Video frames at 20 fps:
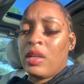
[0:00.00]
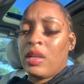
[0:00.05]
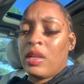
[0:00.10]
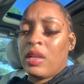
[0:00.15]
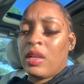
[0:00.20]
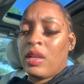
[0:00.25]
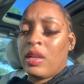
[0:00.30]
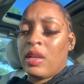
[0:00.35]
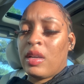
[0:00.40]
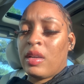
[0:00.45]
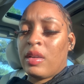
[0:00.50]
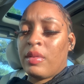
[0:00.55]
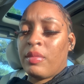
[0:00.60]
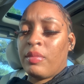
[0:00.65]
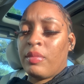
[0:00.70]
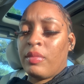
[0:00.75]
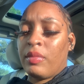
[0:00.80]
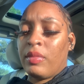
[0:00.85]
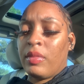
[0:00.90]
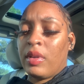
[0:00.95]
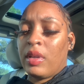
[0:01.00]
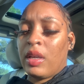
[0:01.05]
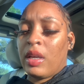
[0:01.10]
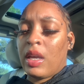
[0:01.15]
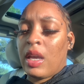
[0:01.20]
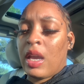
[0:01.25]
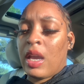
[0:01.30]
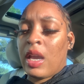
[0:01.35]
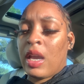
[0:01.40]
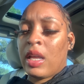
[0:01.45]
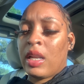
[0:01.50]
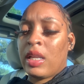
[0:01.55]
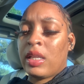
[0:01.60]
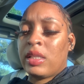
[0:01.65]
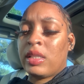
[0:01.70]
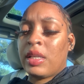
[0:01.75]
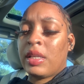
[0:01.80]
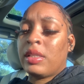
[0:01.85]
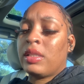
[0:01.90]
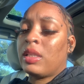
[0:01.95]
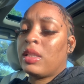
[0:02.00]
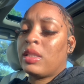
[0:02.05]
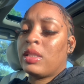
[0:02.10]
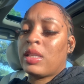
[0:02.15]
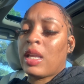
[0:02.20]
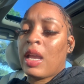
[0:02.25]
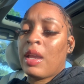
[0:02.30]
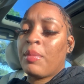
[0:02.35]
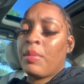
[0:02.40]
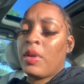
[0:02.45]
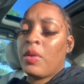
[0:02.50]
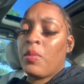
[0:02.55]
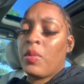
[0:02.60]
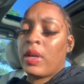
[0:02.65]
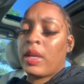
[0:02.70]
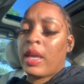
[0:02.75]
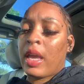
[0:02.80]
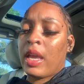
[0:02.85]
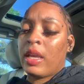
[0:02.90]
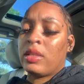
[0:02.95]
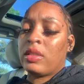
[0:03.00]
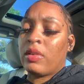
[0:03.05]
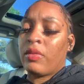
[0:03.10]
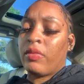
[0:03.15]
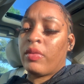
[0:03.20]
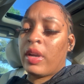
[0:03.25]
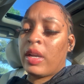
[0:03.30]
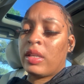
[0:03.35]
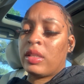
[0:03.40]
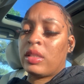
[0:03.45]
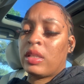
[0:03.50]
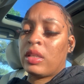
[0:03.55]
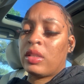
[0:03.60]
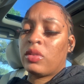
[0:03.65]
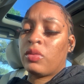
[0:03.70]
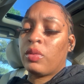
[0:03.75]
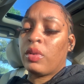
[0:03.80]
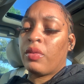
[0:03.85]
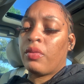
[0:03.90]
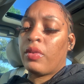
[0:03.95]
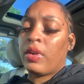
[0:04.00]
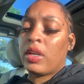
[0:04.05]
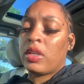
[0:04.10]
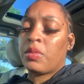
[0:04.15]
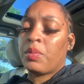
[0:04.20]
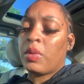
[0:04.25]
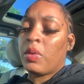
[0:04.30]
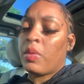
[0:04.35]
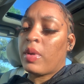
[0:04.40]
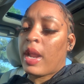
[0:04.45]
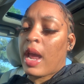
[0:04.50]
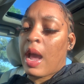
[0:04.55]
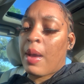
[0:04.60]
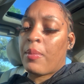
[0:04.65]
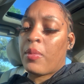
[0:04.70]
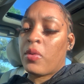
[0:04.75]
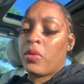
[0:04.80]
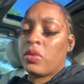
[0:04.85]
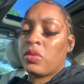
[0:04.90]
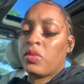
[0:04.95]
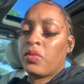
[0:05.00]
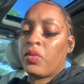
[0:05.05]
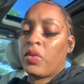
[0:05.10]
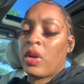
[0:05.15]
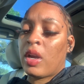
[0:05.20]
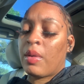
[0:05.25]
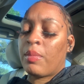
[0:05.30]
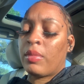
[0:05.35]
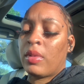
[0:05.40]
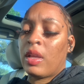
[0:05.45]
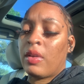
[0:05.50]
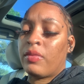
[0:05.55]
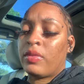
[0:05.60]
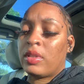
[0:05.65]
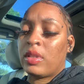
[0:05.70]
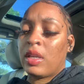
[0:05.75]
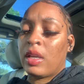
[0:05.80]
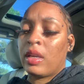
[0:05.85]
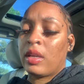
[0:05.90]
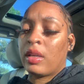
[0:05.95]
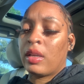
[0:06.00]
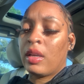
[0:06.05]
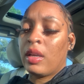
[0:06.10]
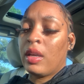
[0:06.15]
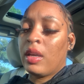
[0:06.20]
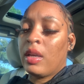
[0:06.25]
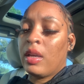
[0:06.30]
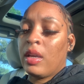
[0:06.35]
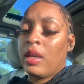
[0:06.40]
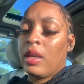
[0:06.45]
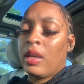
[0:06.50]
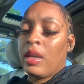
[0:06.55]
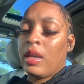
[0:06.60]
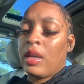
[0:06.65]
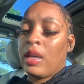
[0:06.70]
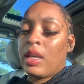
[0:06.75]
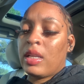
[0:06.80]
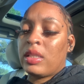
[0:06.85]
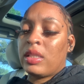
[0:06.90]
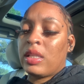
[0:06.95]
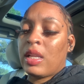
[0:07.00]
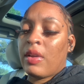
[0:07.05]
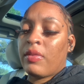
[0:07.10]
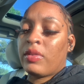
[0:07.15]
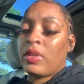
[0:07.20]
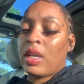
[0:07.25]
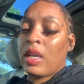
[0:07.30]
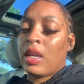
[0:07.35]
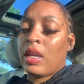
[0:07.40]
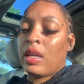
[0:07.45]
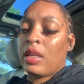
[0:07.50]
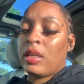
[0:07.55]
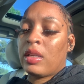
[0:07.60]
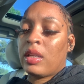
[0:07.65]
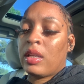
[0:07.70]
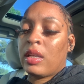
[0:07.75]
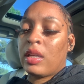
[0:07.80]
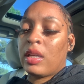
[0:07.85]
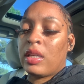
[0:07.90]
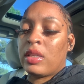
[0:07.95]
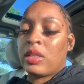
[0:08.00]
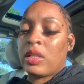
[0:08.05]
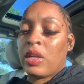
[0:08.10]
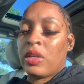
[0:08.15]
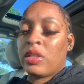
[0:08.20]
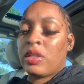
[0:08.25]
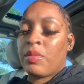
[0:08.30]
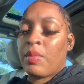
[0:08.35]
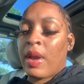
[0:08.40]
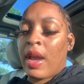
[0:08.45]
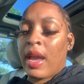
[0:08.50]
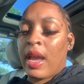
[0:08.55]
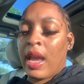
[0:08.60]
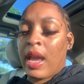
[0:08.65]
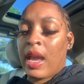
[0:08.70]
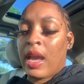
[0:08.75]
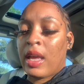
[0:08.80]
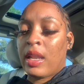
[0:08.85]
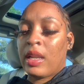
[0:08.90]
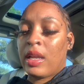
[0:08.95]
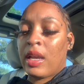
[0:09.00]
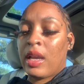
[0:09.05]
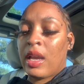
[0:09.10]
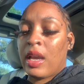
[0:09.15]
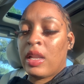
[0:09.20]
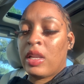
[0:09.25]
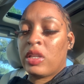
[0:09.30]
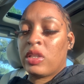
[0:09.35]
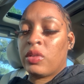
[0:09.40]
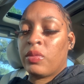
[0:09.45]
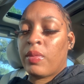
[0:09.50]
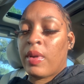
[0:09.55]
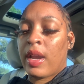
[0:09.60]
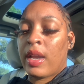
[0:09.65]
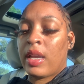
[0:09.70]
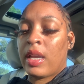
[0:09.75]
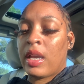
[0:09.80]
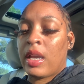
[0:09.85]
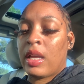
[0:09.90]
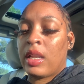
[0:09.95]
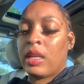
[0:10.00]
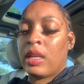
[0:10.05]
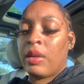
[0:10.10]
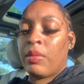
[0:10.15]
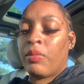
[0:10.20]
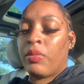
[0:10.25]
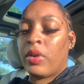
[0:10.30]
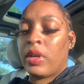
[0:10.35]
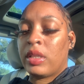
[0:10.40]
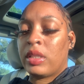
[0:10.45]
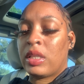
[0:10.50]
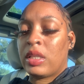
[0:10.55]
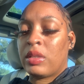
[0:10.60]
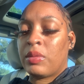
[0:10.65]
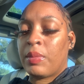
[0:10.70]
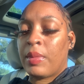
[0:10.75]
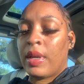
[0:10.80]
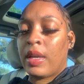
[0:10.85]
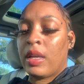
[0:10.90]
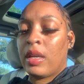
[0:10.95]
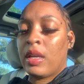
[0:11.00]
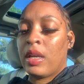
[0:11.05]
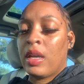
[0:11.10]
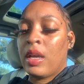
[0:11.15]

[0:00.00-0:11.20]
Um, and it says, Sustain me with cakes of raisins, refresh me with apples, for I'm lovesick. His left hand is under my head, and his right hand embraces me.